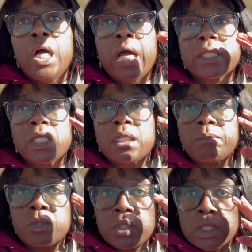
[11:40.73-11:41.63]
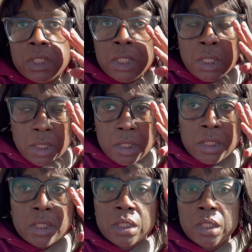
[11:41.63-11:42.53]
I think I'm gonna get it
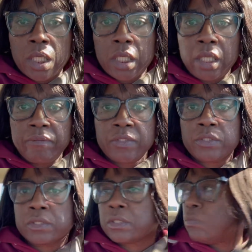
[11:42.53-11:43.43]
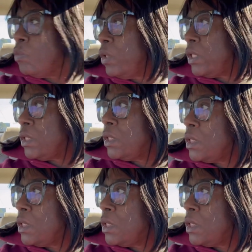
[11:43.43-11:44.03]
and give it to someone,